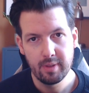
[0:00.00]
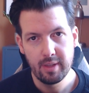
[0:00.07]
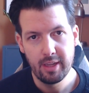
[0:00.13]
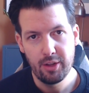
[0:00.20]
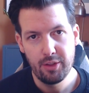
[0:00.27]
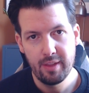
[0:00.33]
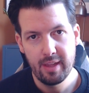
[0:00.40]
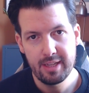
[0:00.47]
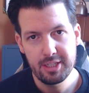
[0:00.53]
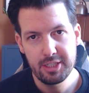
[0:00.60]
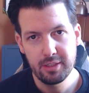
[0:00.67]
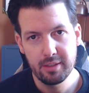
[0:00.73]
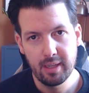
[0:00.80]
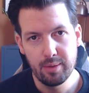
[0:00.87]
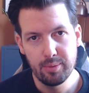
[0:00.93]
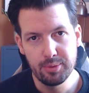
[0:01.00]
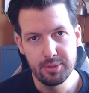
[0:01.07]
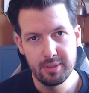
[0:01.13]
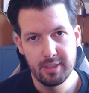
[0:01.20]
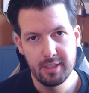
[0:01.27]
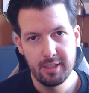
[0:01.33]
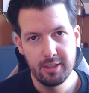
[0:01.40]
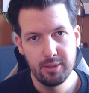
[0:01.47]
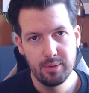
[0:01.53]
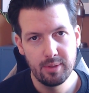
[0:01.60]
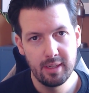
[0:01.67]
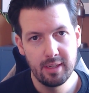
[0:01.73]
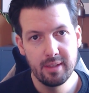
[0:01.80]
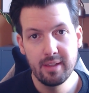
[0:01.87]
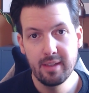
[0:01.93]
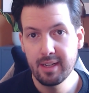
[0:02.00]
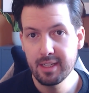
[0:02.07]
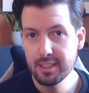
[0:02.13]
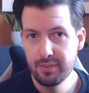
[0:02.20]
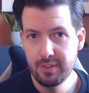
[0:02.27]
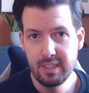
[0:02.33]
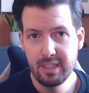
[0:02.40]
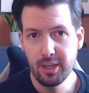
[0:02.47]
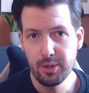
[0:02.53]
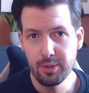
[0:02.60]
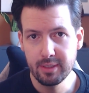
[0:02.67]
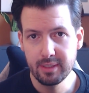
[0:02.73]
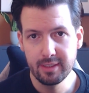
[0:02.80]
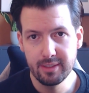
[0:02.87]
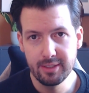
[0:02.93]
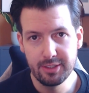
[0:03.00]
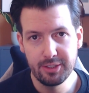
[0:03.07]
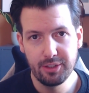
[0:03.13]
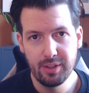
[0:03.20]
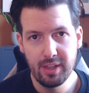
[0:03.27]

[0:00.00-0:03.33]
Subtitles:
And on that, I will see you in the next video. Until